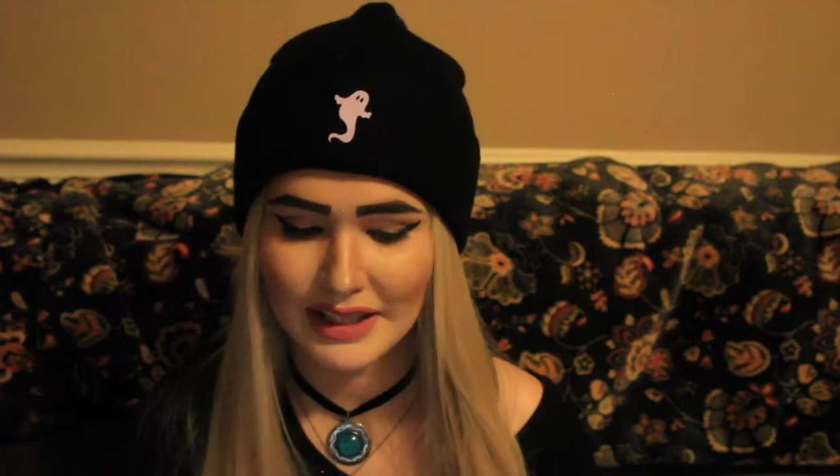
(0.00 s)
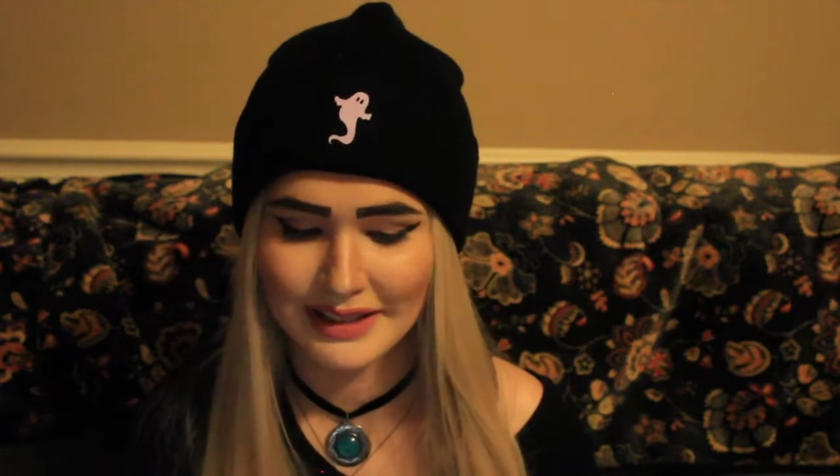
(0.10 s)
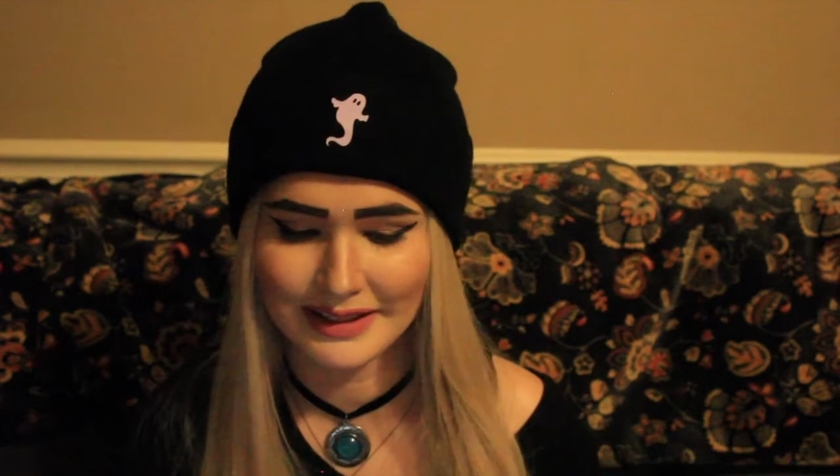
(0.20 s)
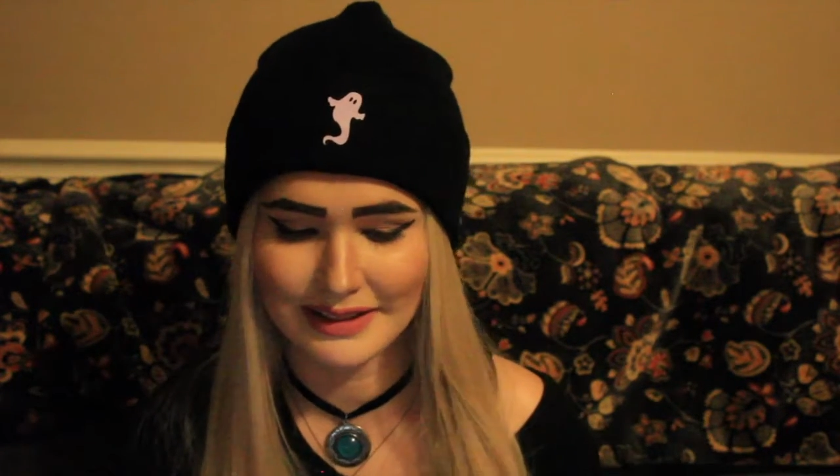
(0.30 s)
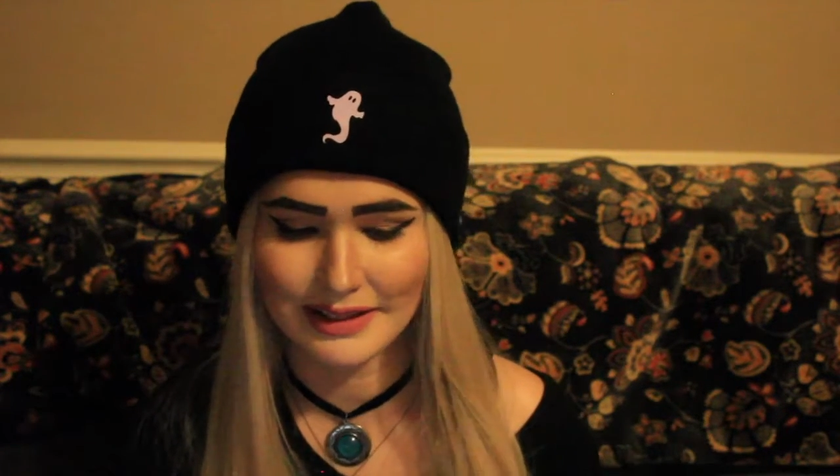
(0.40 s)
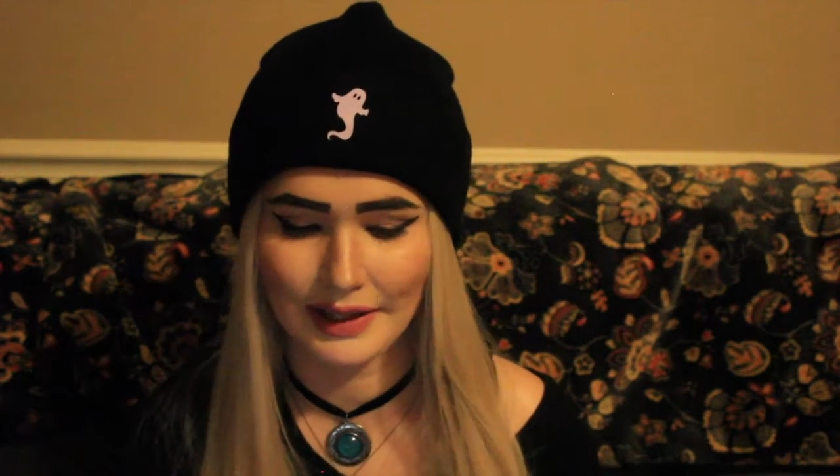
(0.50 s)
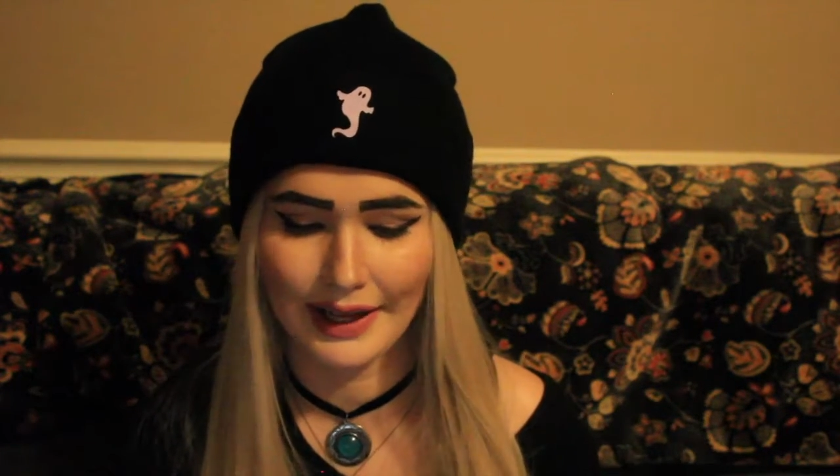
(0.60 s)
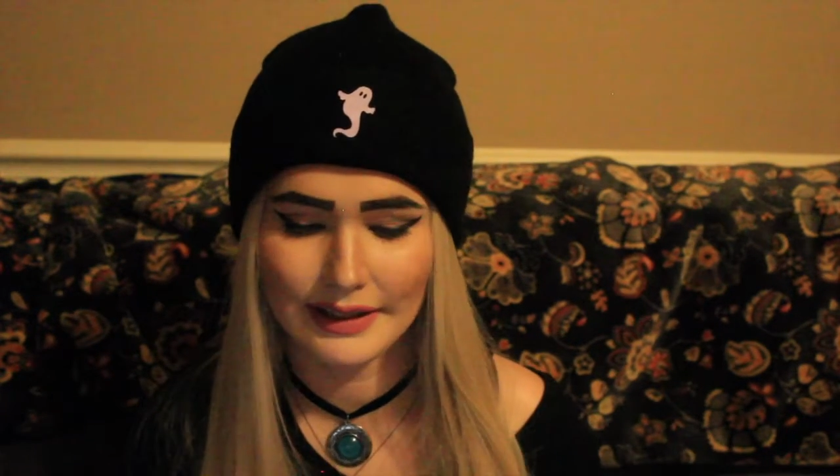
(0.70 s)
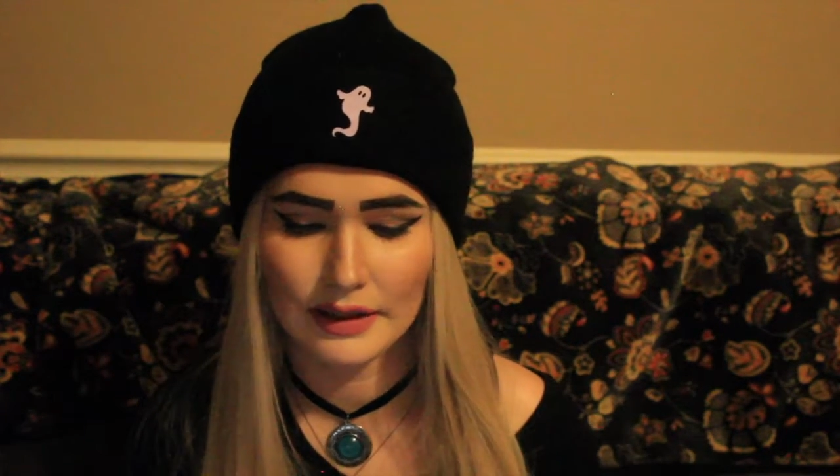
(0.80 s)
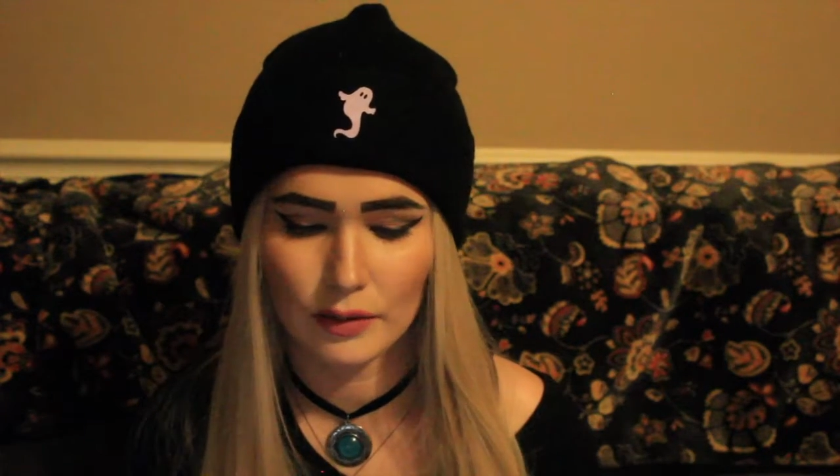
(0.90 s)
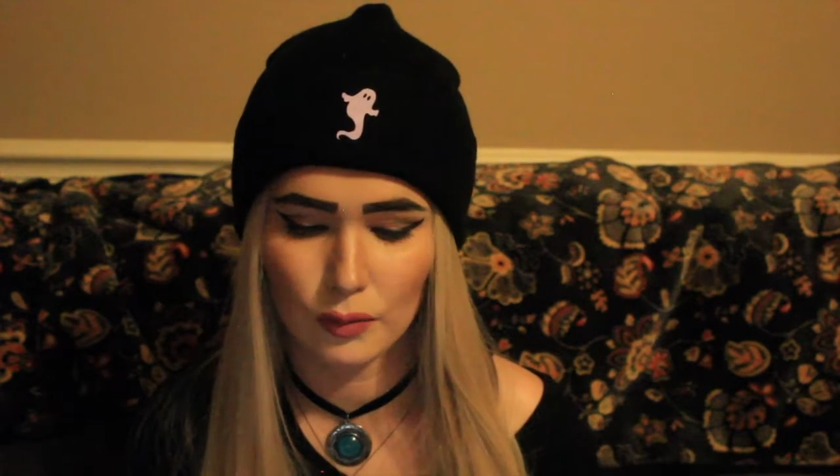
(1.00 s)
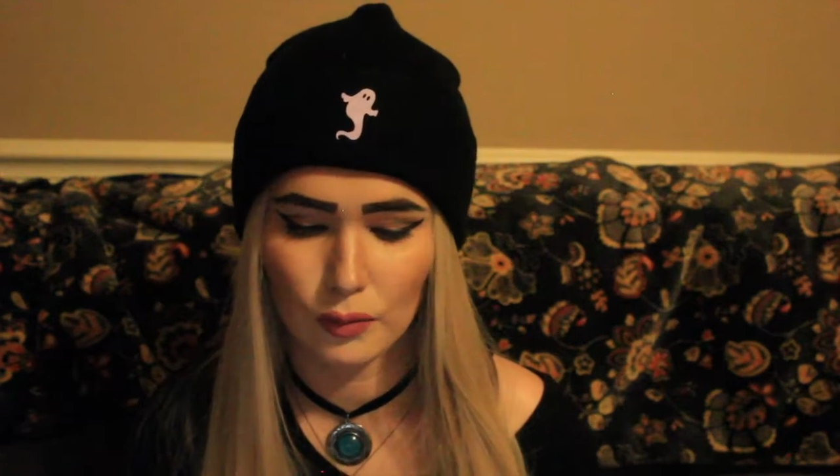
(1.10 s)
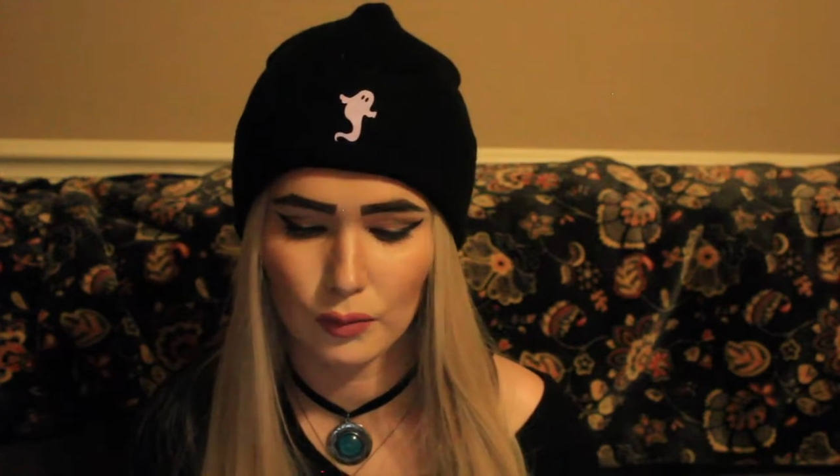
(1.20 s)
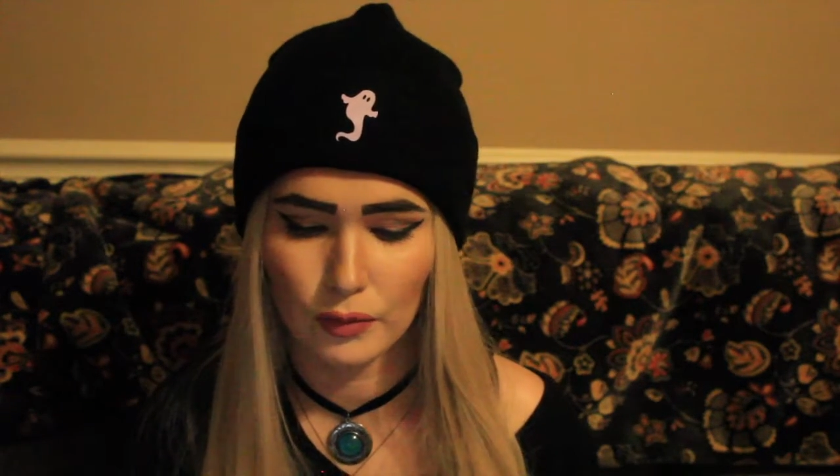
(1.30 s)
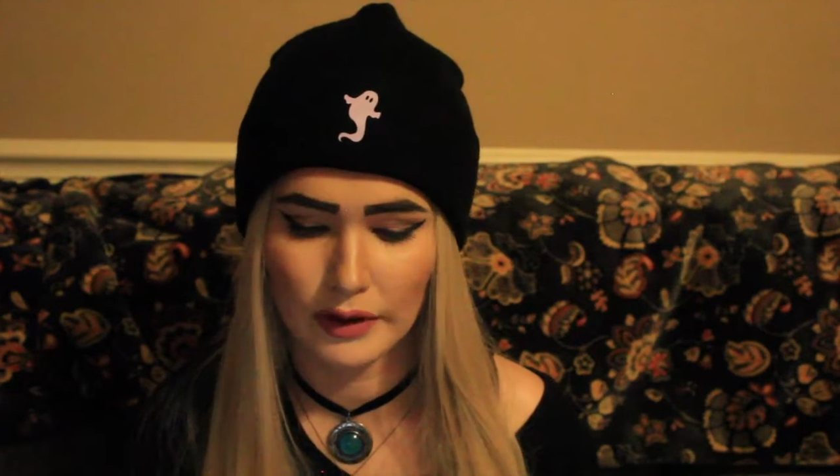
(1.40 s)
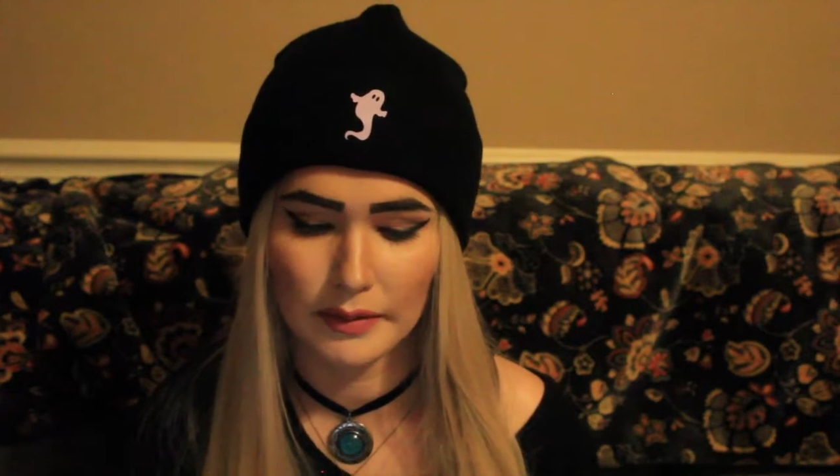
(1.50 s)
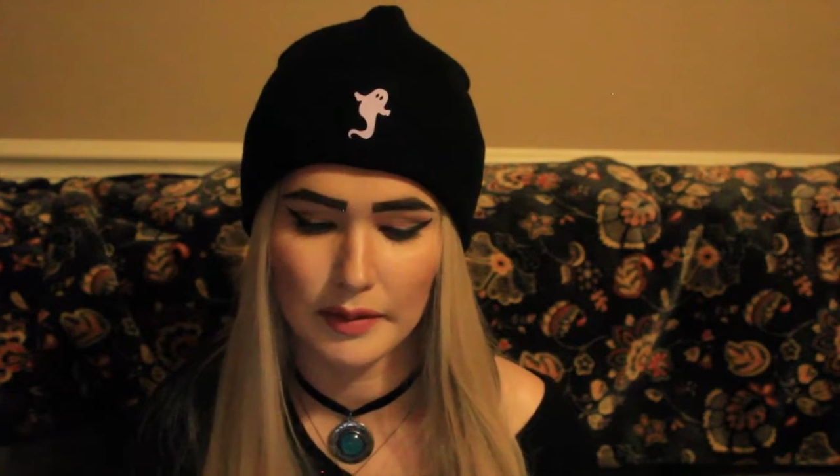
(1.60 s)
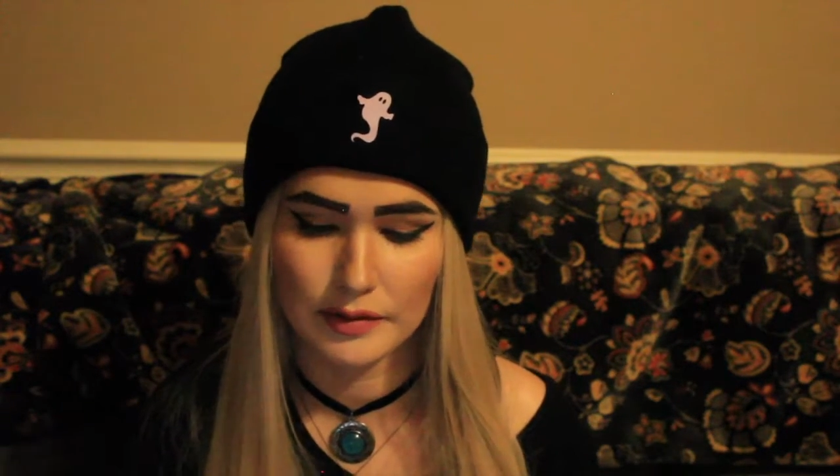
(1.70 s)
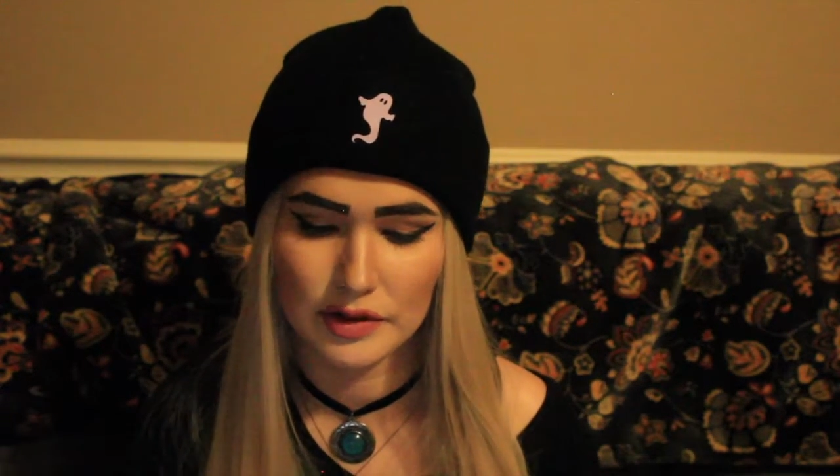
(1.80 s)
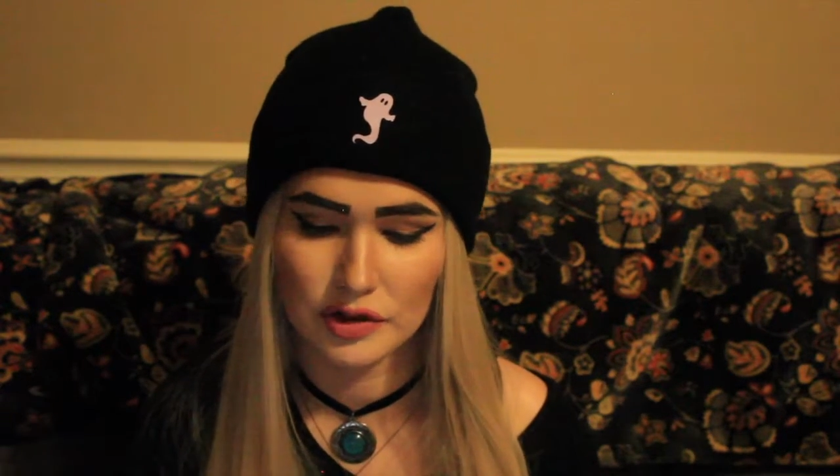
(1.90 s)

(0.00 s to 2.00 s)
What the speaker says: In this light, one of the most